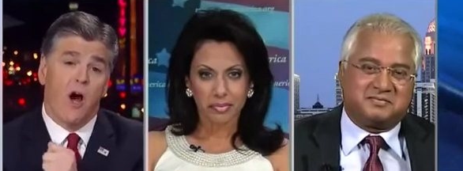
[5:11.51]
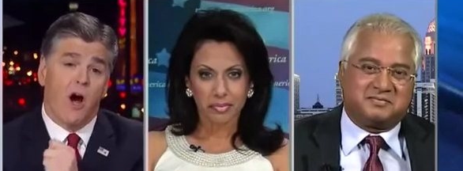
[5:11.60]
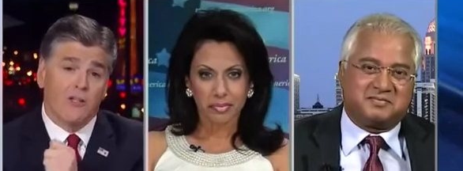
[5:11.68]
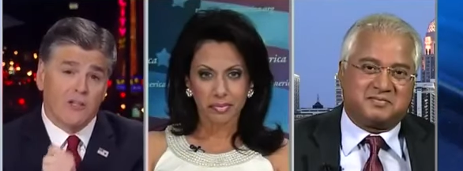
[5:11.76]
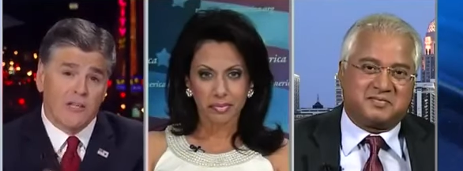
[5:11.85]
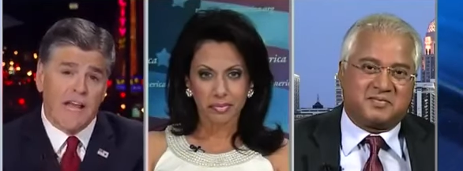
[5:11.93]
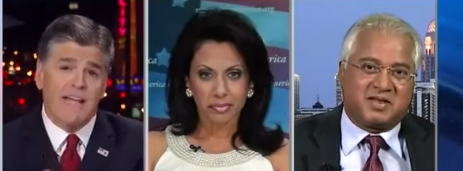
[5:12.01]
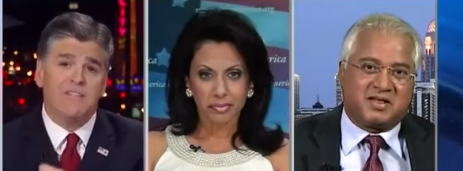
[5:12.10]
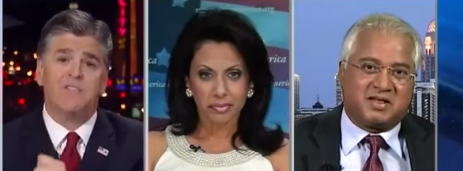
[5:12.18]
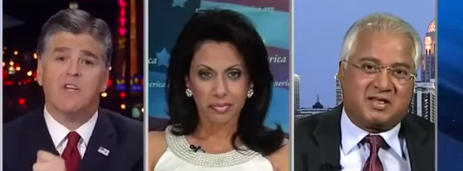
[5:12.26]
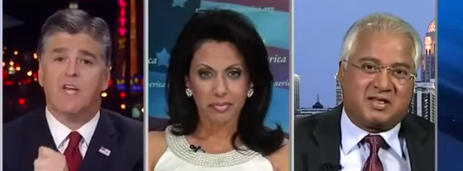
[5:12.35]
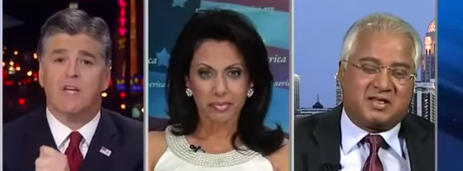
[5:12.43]

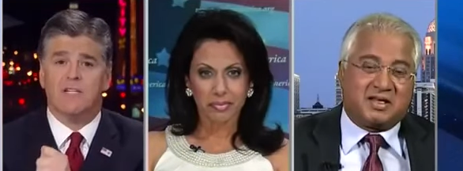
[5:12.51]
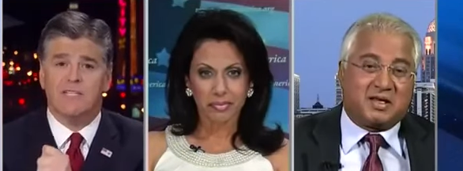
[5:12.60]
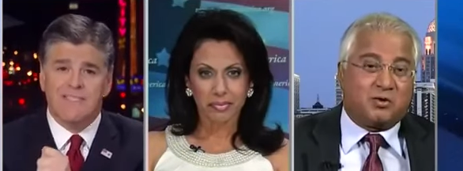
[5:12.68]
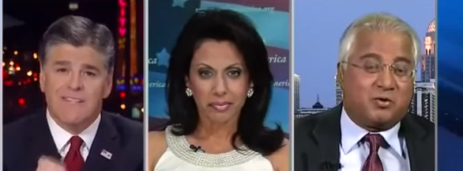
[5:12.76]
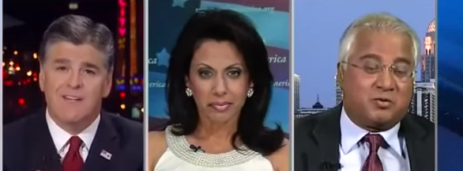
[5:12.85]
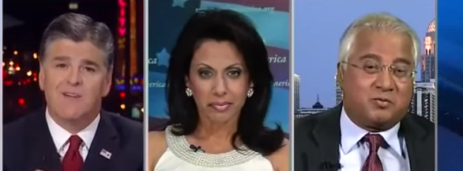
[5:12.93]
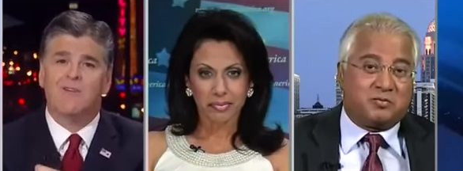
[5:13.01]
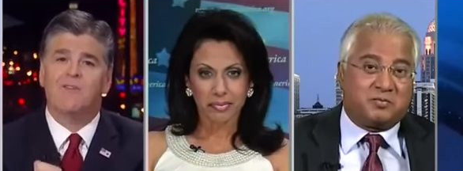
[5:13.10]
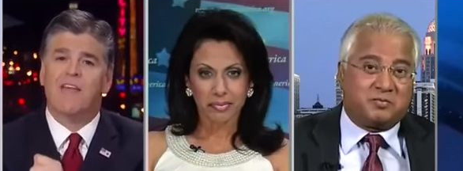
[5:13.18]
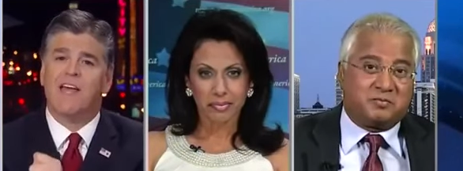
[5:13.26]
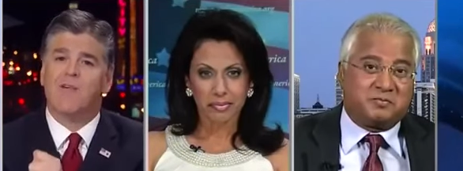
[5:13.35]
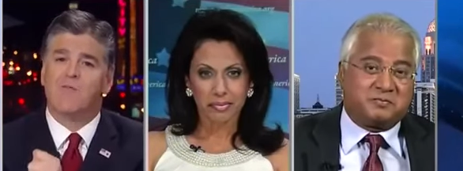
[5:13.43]
Speaker 1: unless and until
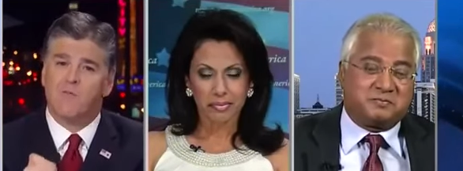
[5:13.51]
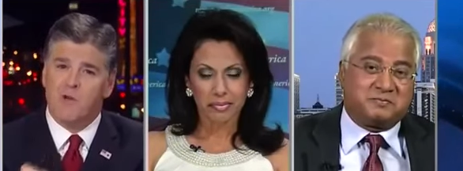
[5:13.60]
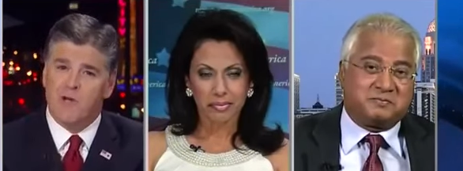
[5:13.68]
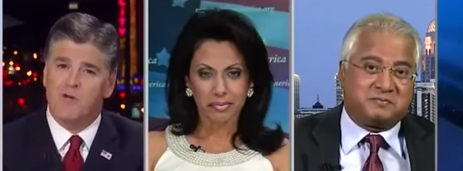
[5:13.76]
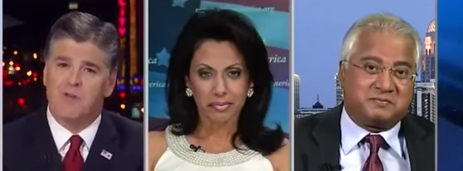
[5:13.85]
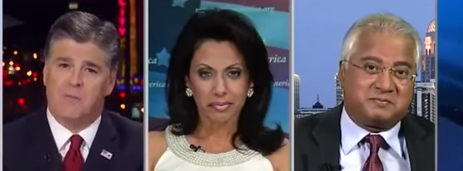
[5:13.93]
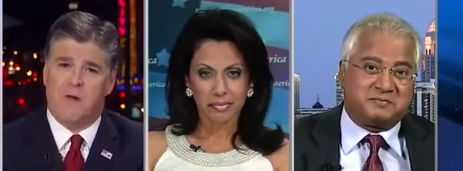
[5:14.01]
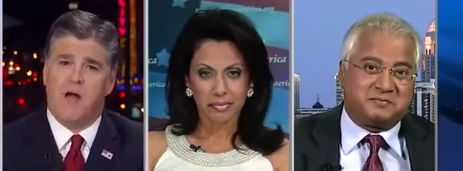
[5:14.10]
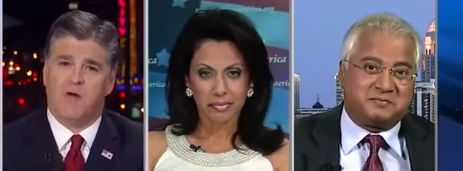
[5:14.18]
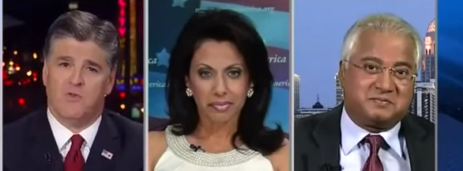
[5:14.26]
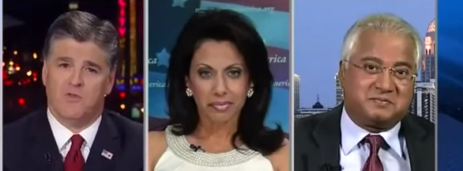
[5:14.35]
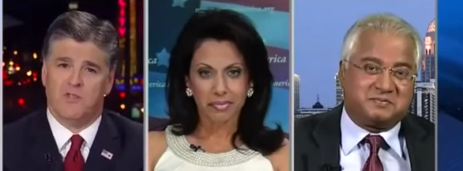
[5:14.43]
they have real
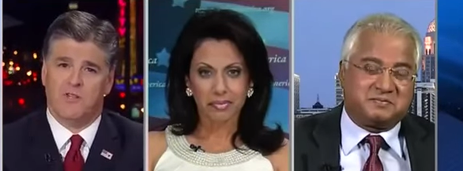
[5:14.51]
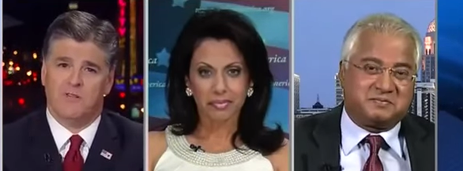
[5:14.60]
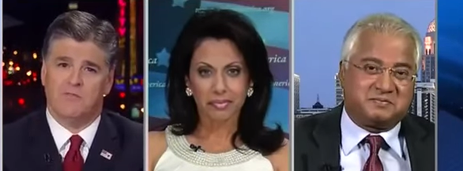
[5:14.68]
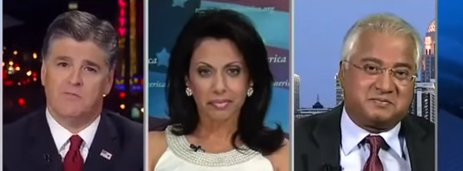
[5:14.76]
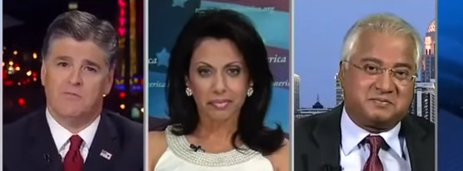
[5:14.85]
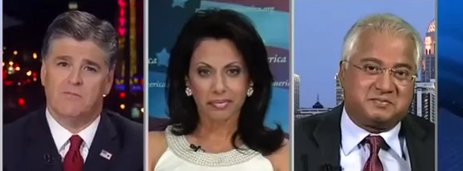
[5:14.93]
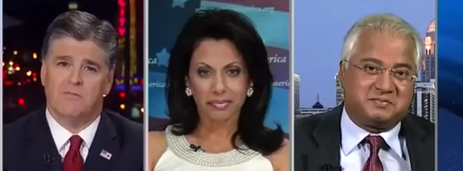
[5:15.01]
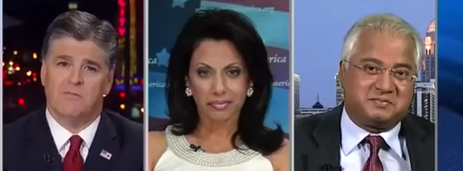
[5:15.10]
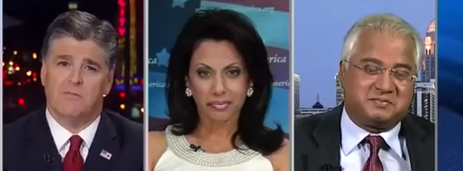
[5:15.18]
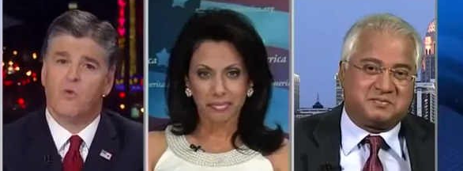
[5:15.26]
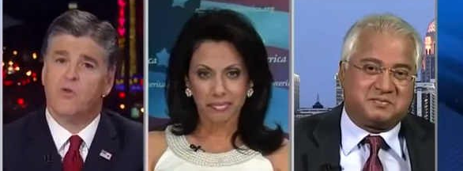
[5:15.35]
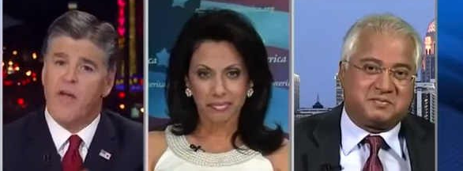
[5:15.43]
democracy?
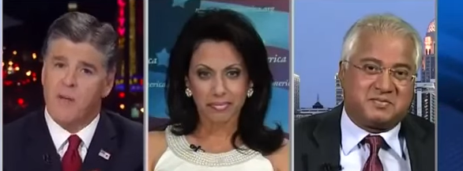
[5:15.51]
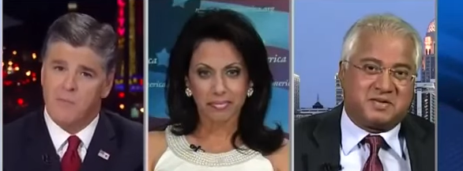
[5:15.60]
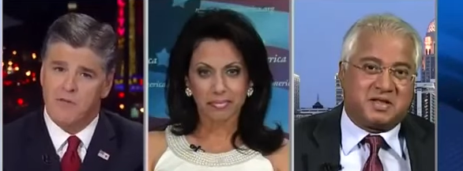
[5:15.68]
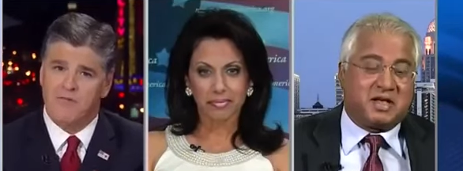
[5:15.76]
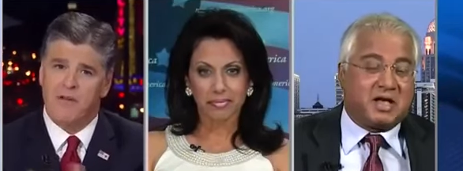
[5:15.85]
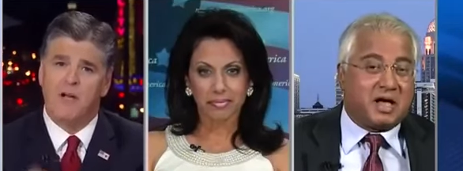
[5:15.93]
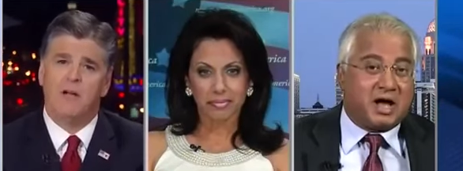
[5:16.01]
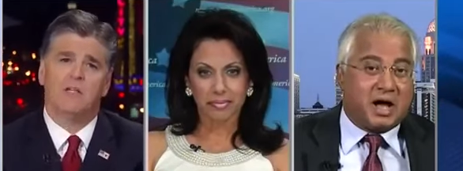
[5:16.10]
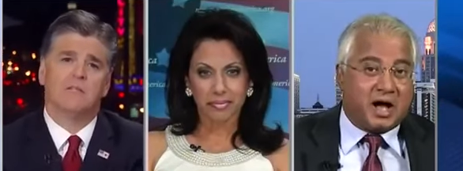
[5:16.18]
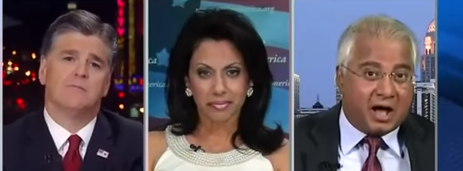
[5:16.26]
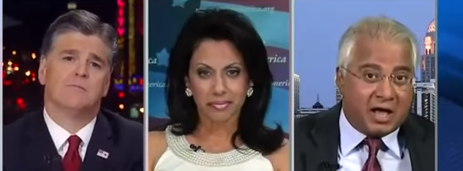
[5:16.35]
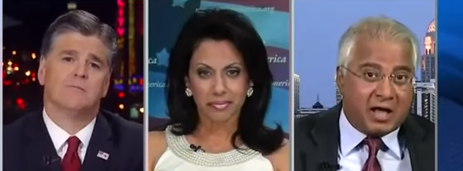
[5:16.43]
Would that be fair?
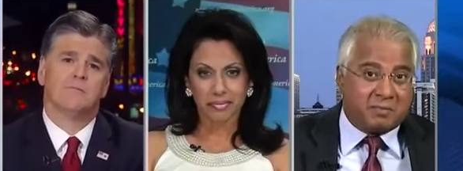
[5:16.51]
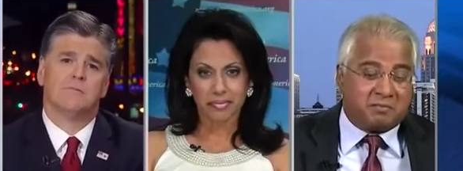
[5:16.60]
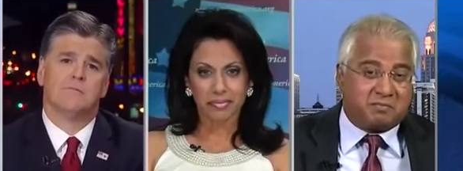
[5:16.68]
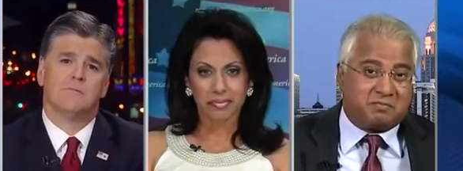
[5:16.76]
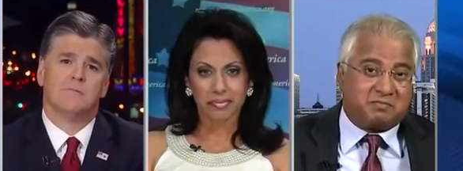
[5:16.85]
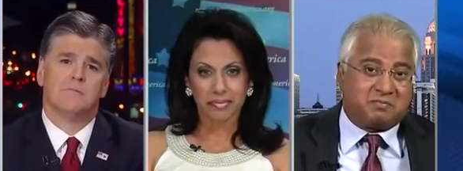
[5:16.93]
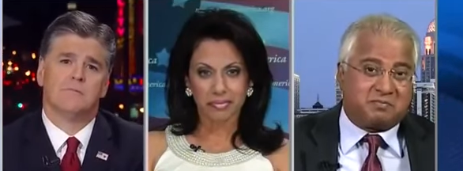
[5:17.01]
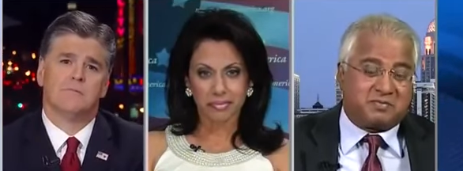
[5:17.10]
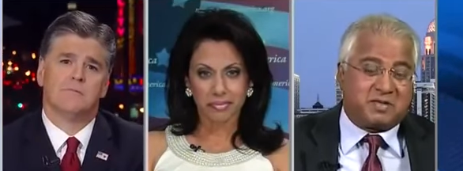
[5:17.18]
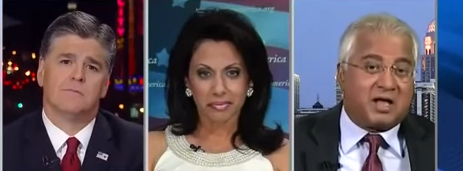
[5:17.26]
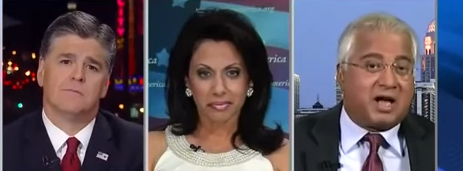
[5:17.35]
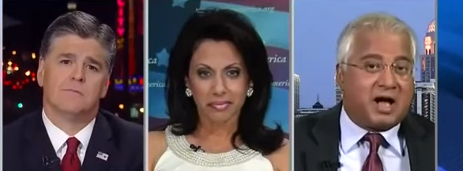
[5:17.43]
Speaker 2: I am.
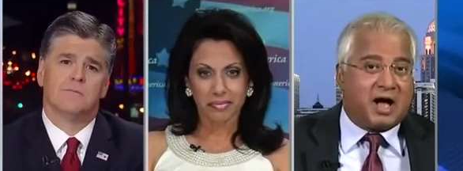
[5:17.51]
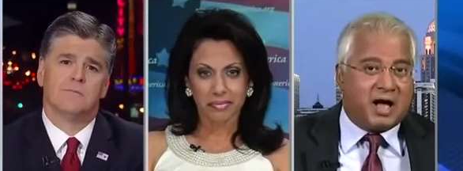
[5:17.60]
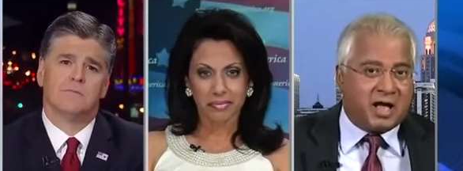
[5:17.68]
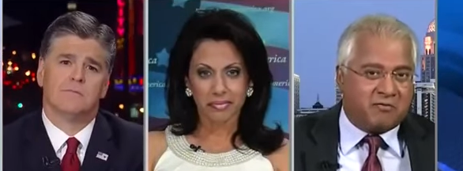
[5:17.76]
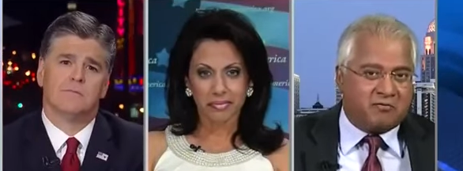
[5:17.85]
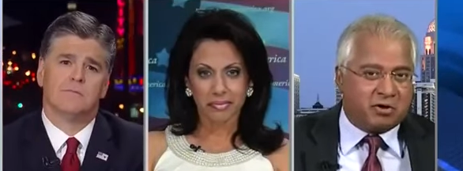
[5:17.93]
I am